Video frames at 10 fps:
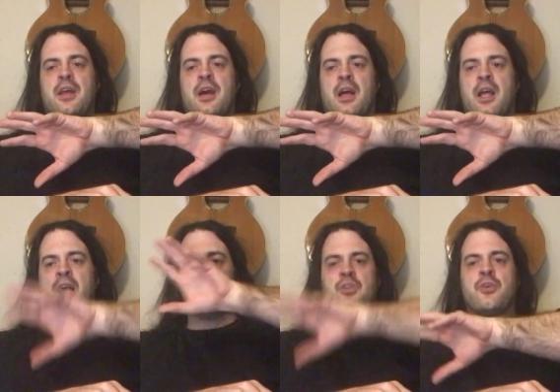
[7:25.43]
uh,
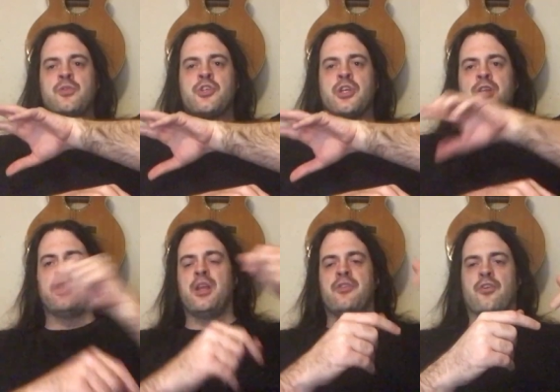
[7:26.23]
evolution
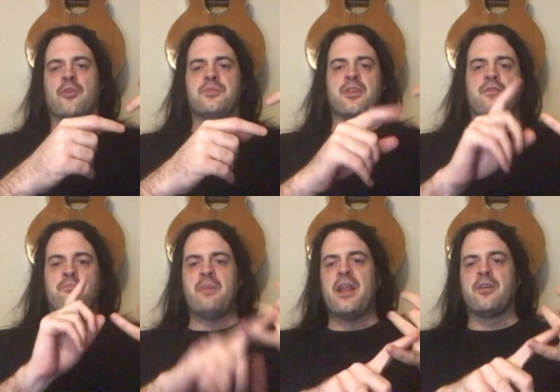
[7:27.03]
in terms of
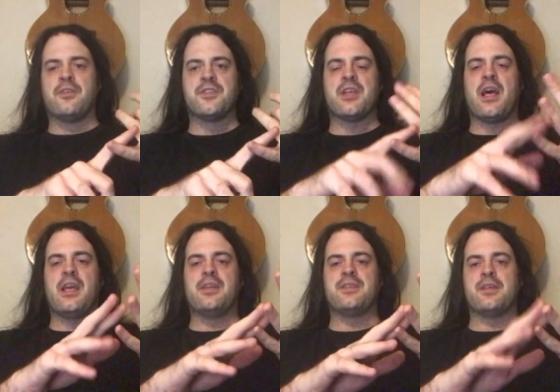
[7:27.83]
medical
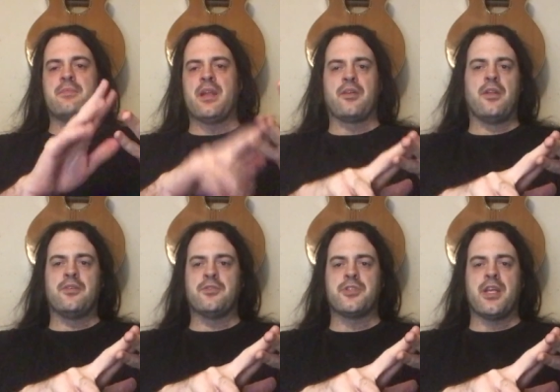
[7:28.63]
science and medical
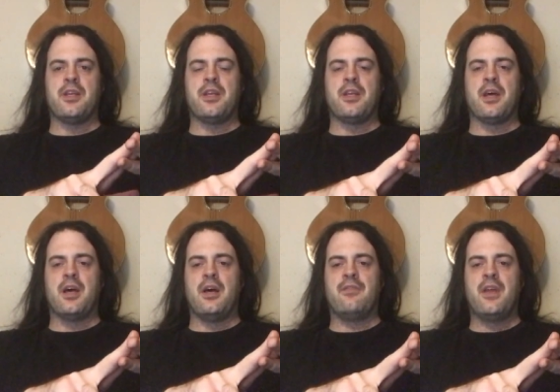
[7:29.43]
understanding
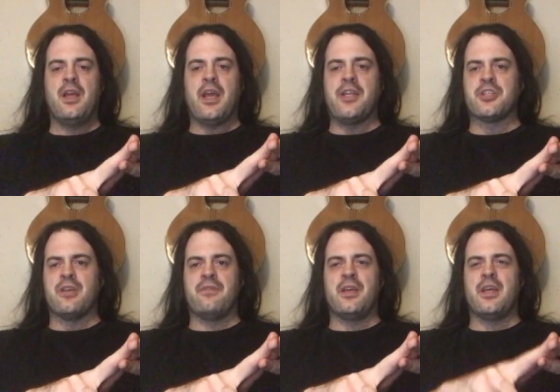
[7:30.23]
of
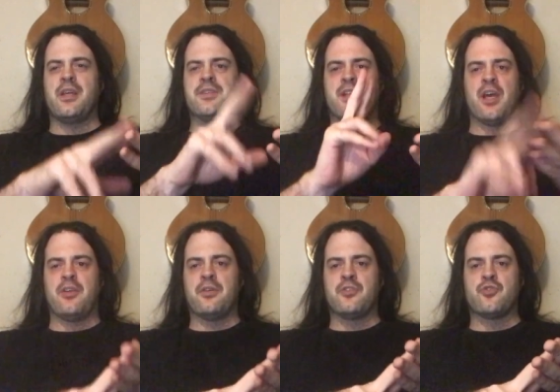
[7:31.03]
HIV/AIDS and how
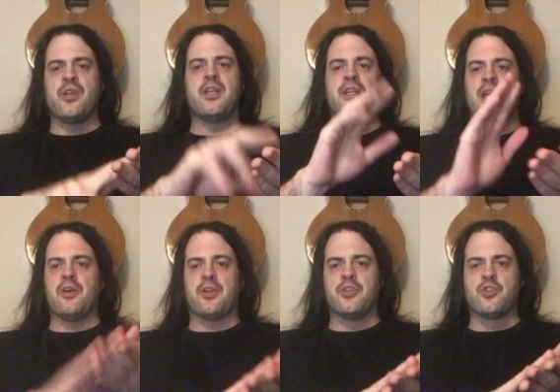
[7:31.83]
to treat it and how
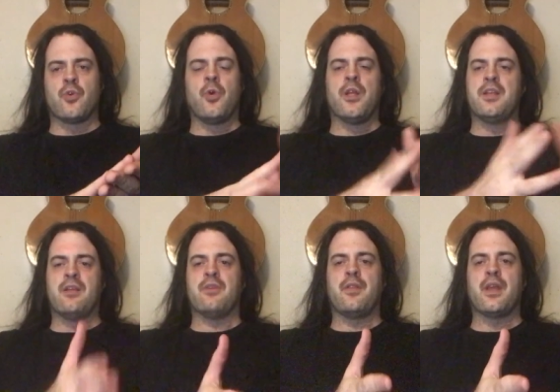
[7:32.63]
to control it and
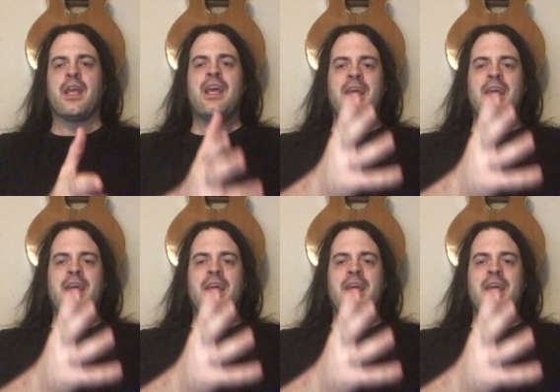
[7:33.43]
everything